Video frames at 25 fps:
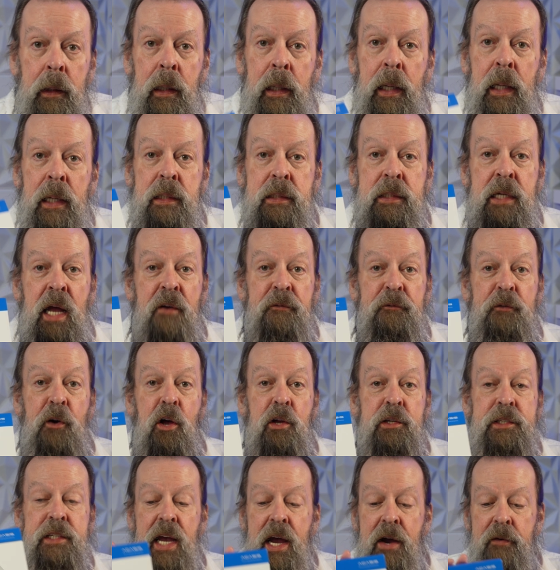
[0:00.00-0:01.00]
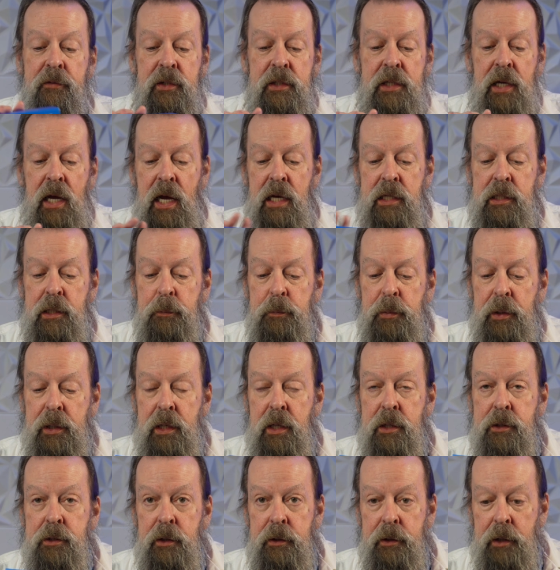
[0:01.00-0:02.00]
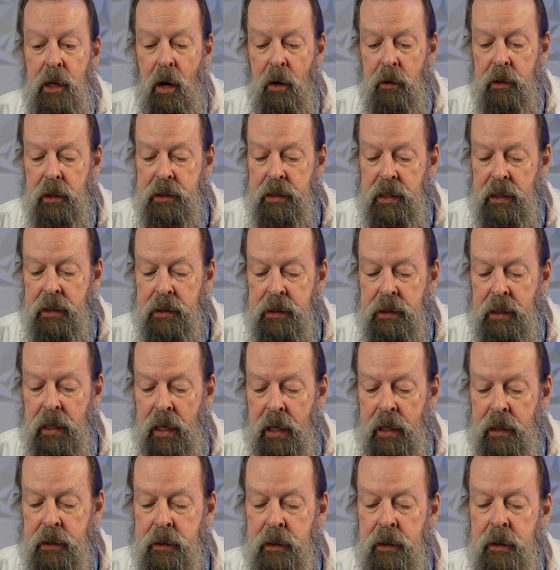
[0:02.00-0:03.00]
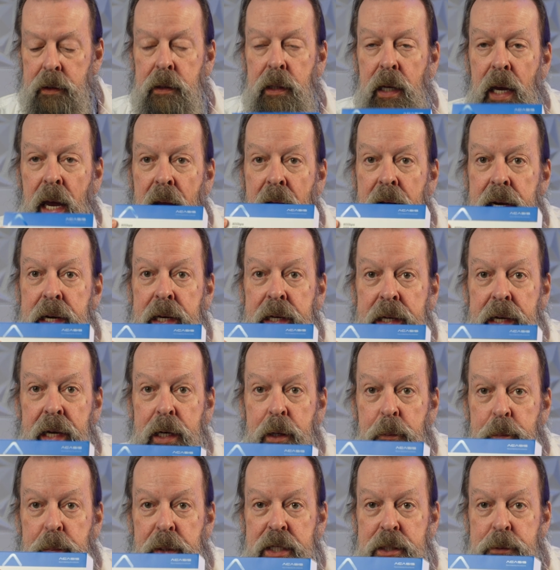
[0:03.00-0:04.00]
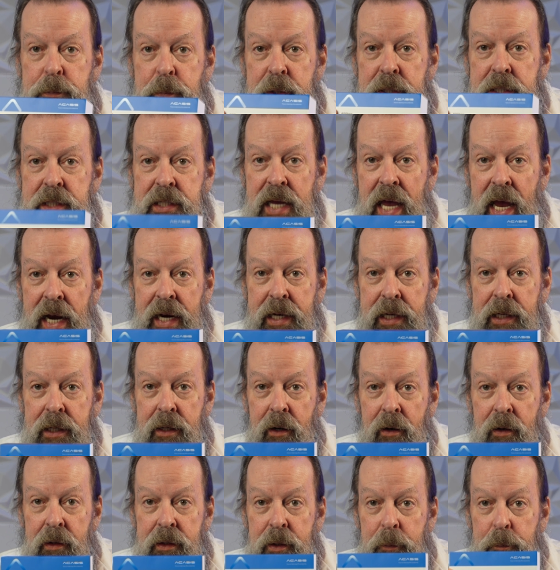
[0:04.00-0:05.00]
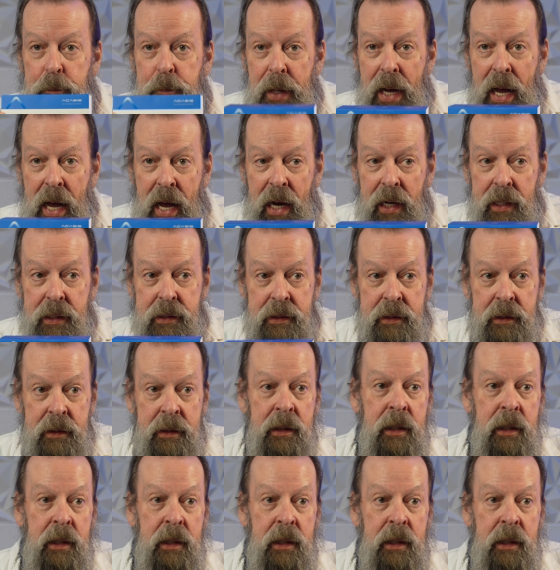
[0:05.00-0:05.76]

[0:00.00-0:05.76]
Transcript: And it's not false advertising because you'll notice it says 80 gigabits per second on the box.